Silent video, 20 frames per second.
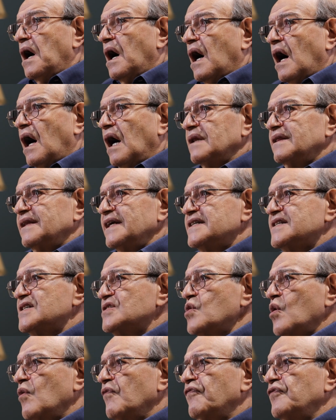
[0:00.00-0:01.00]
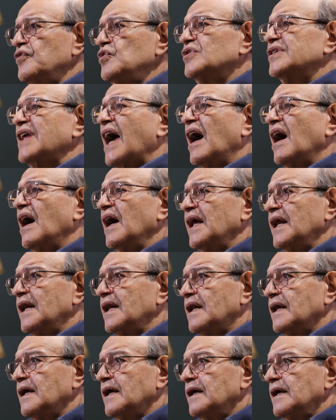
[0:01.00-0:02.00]
art is so futile
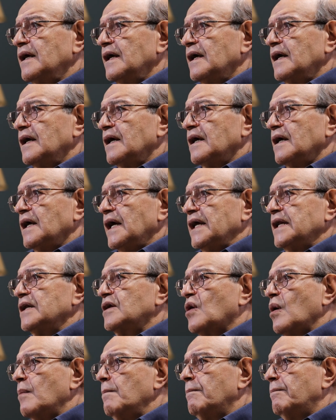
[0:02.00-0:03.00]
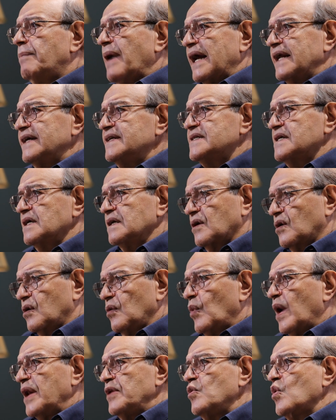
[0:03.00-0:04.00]
in comparison,
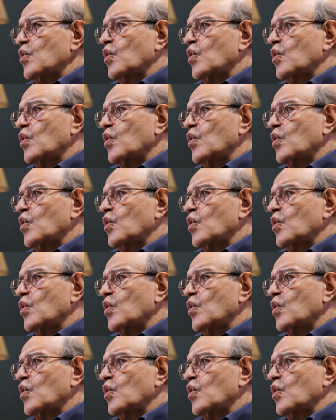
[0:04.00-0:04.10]
when you